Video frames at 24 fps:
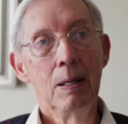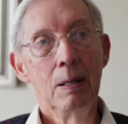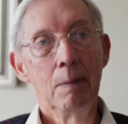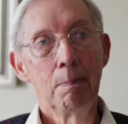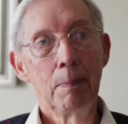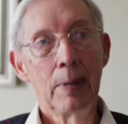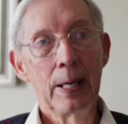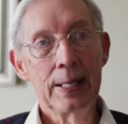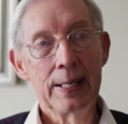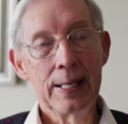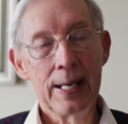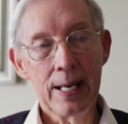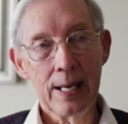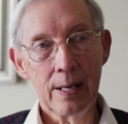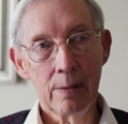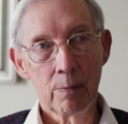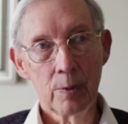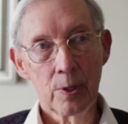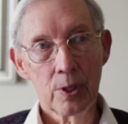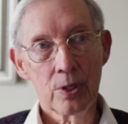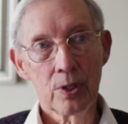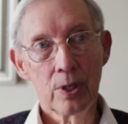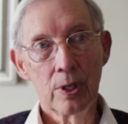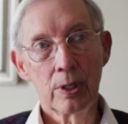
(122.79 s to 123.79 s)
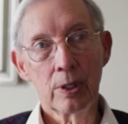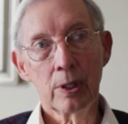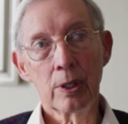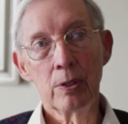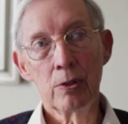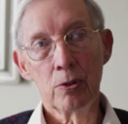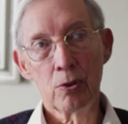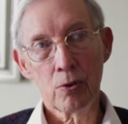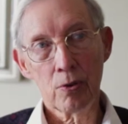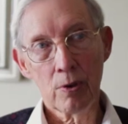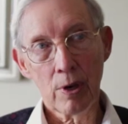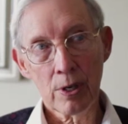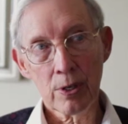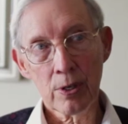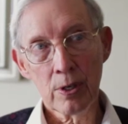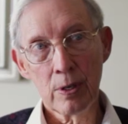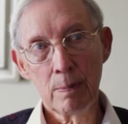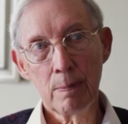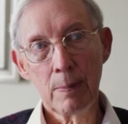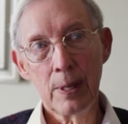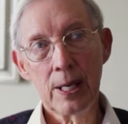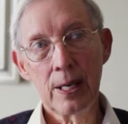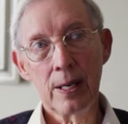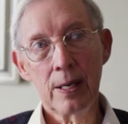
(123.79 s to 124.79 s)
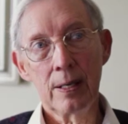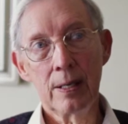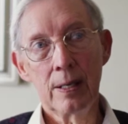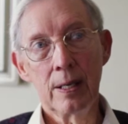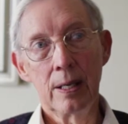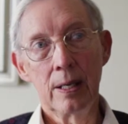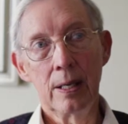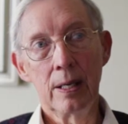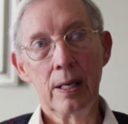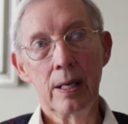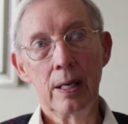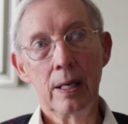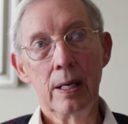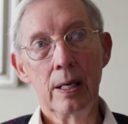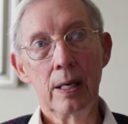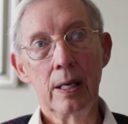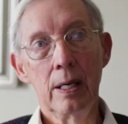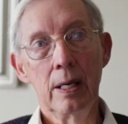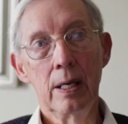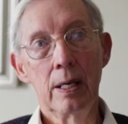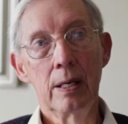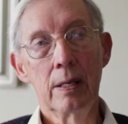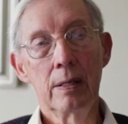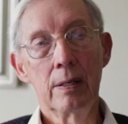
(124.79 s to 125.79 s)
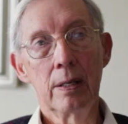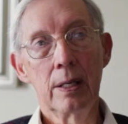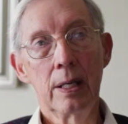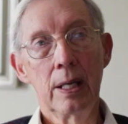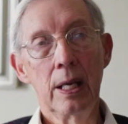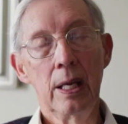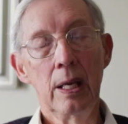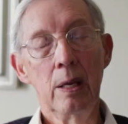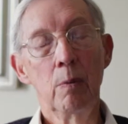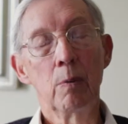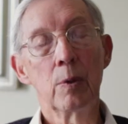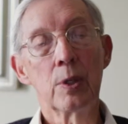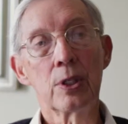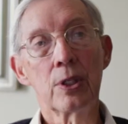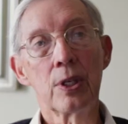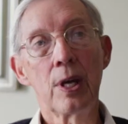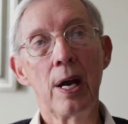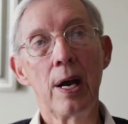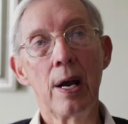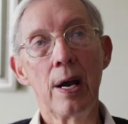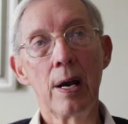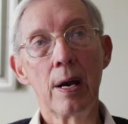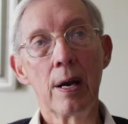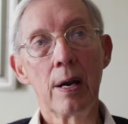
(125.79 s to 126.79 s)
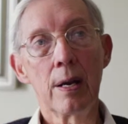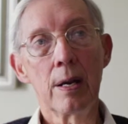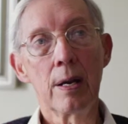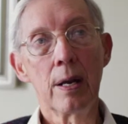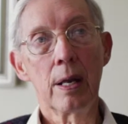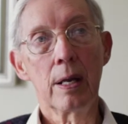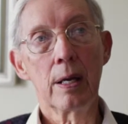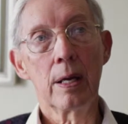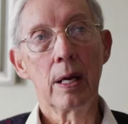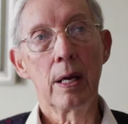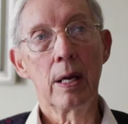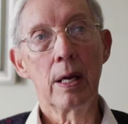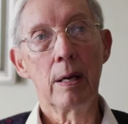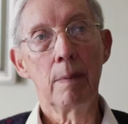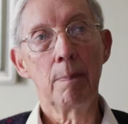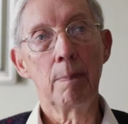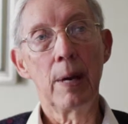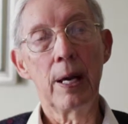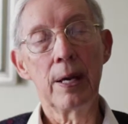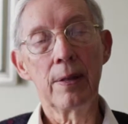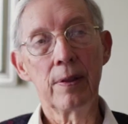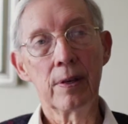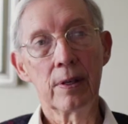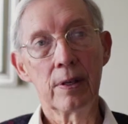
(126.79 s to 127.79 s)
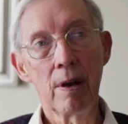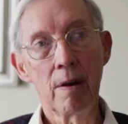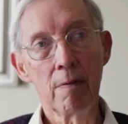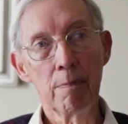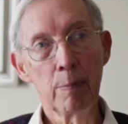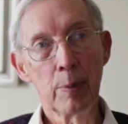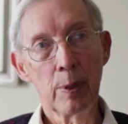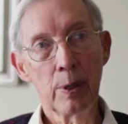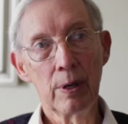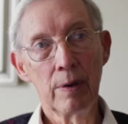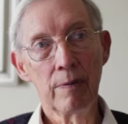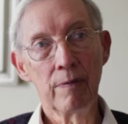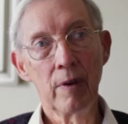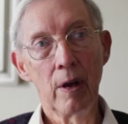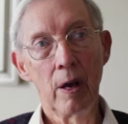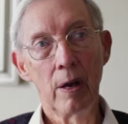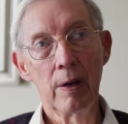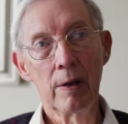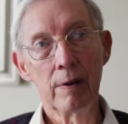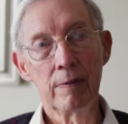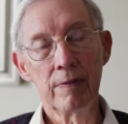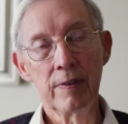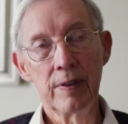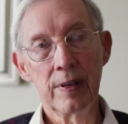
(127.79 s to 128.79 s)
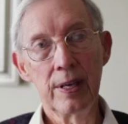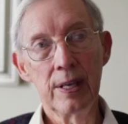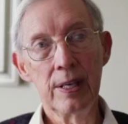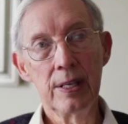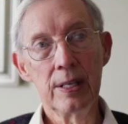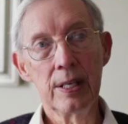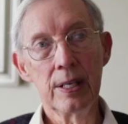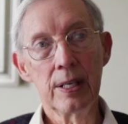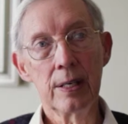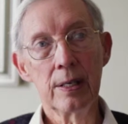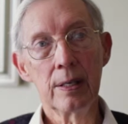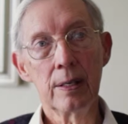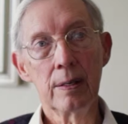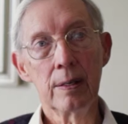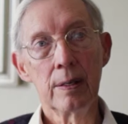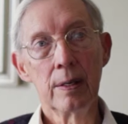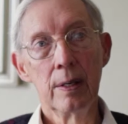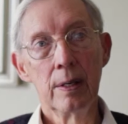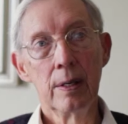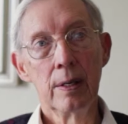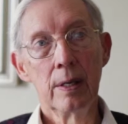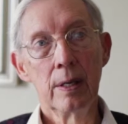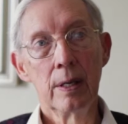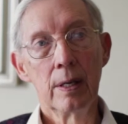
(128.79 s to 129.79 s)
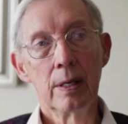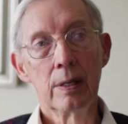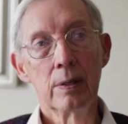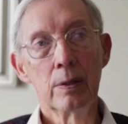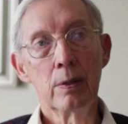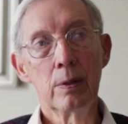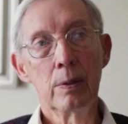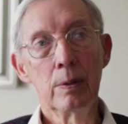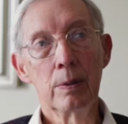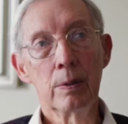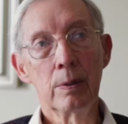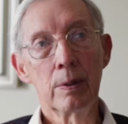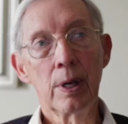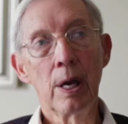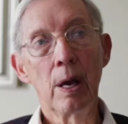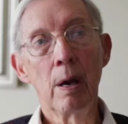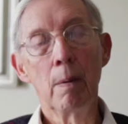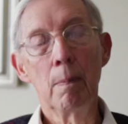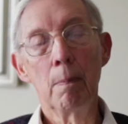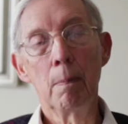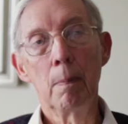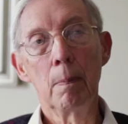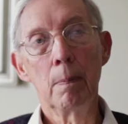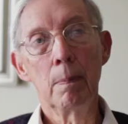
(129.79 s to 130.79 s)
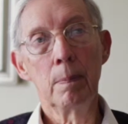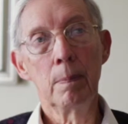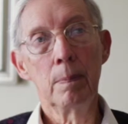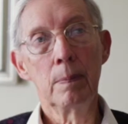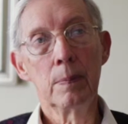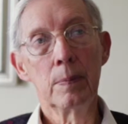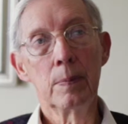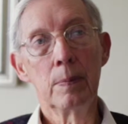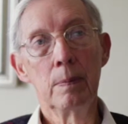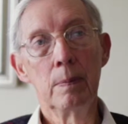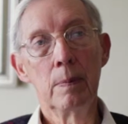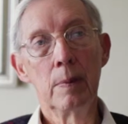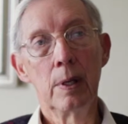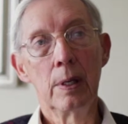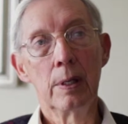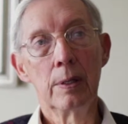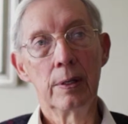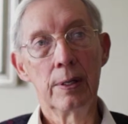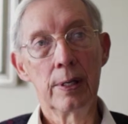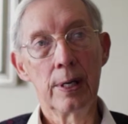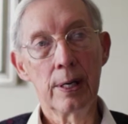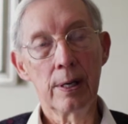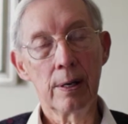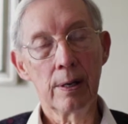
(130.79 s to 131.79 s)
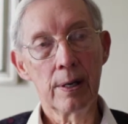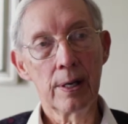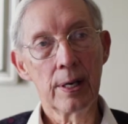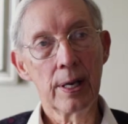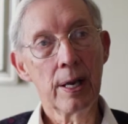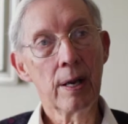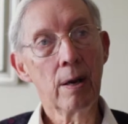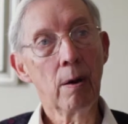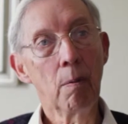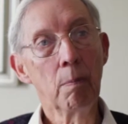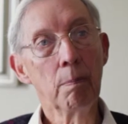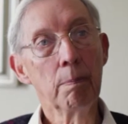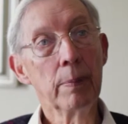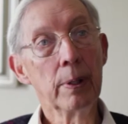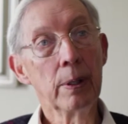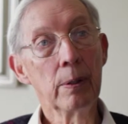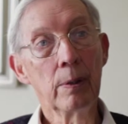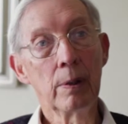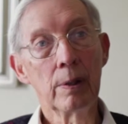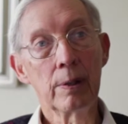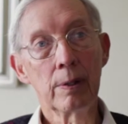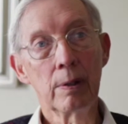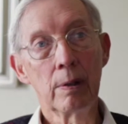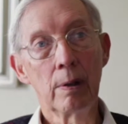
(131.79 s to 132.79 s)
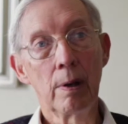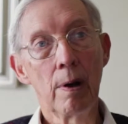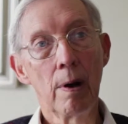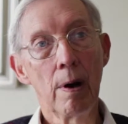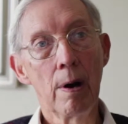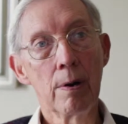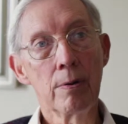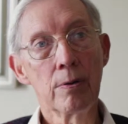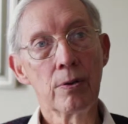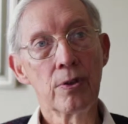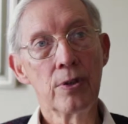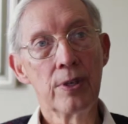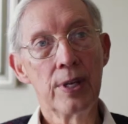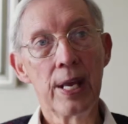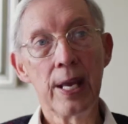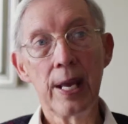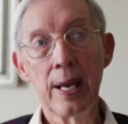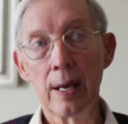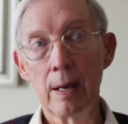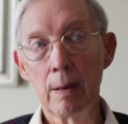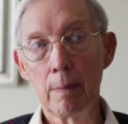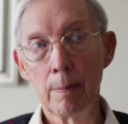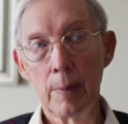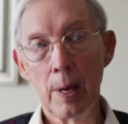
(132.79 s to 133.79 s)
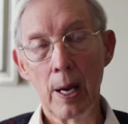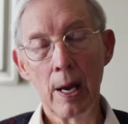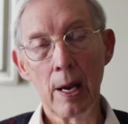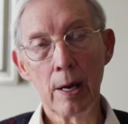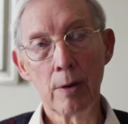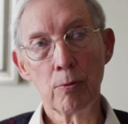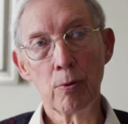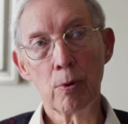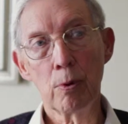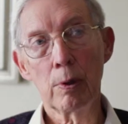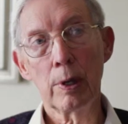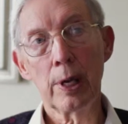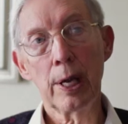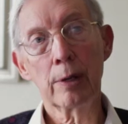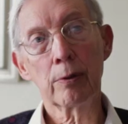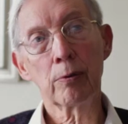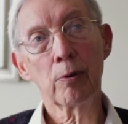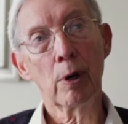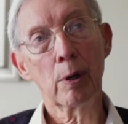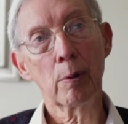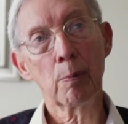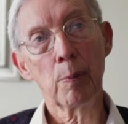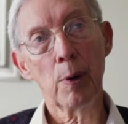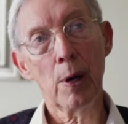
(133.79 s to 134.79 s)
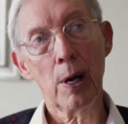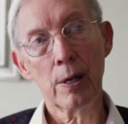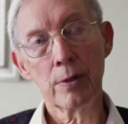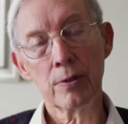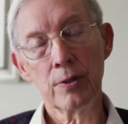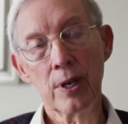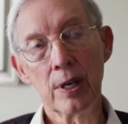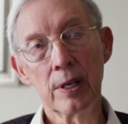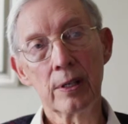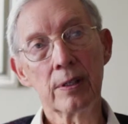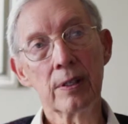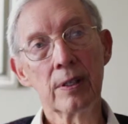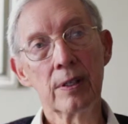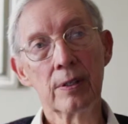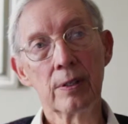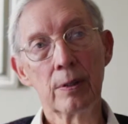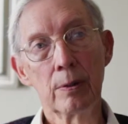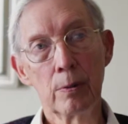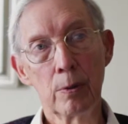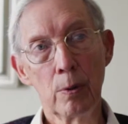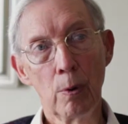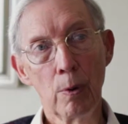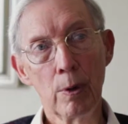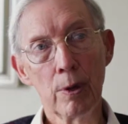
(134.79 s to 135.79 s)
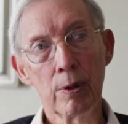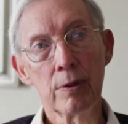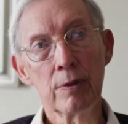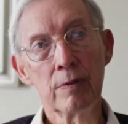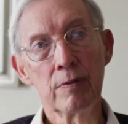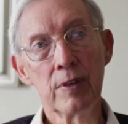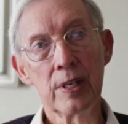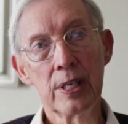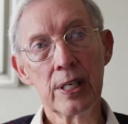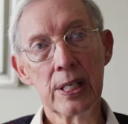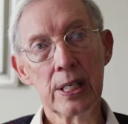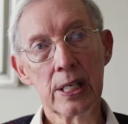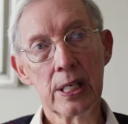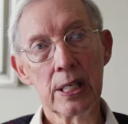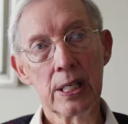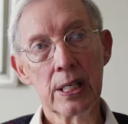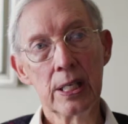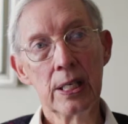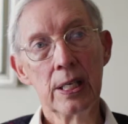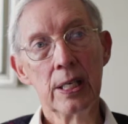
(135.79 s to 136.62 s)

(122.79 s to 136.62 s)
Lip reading: My dad was a construction man, and he was hired by the government of India to come there and help build a large dam hydroelectric project in the north of India.